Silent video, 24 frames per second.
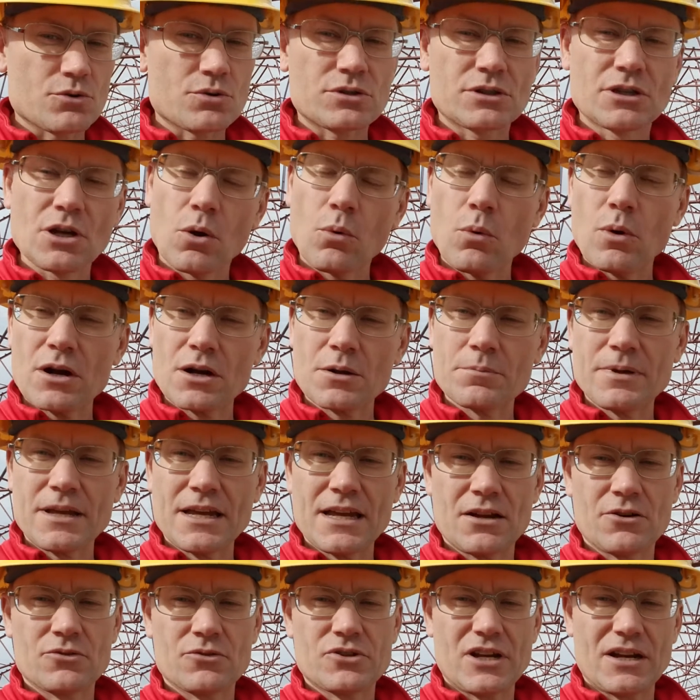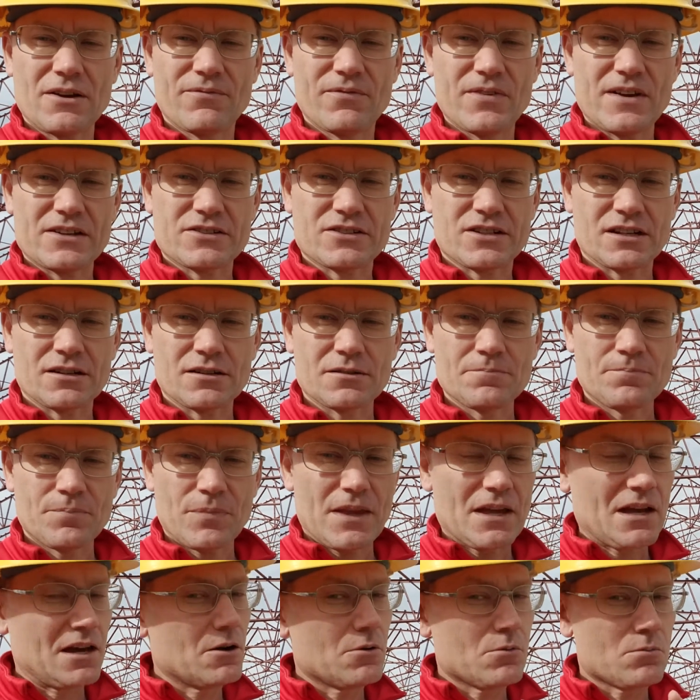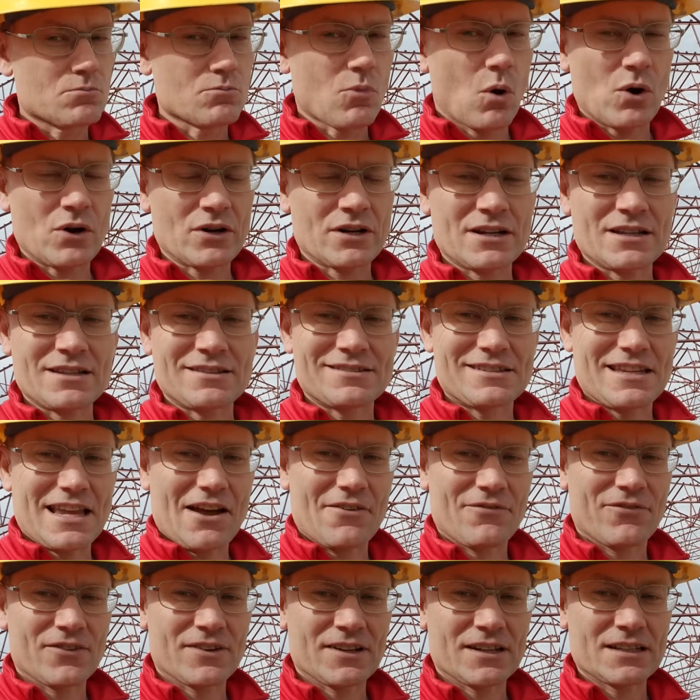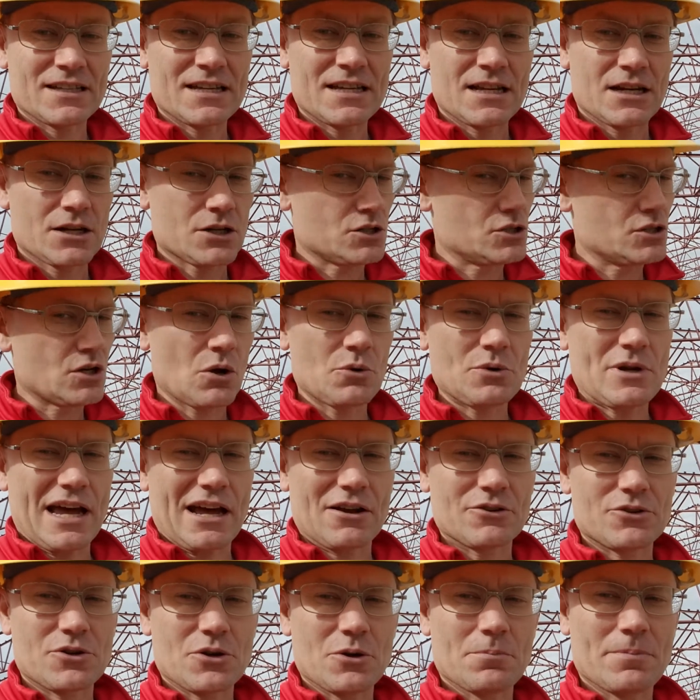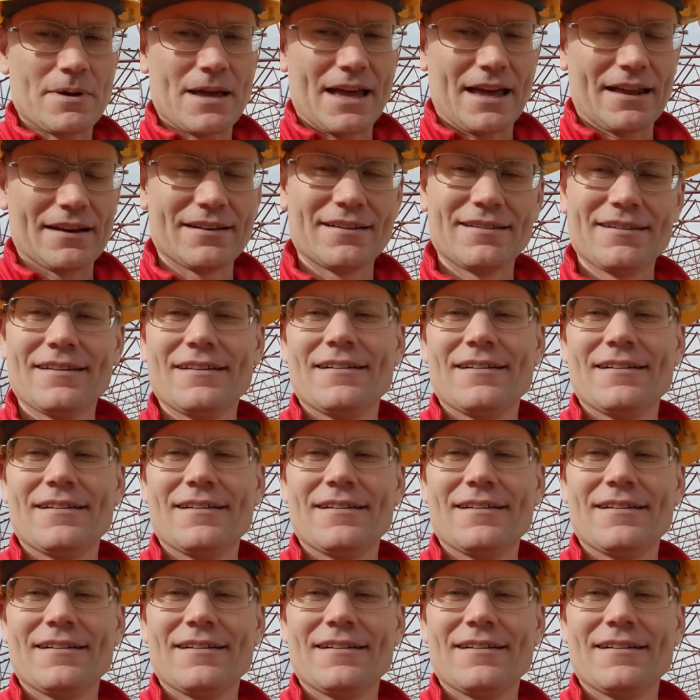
still want to be energy efficient, Morton is definitely, no doubt, your bet.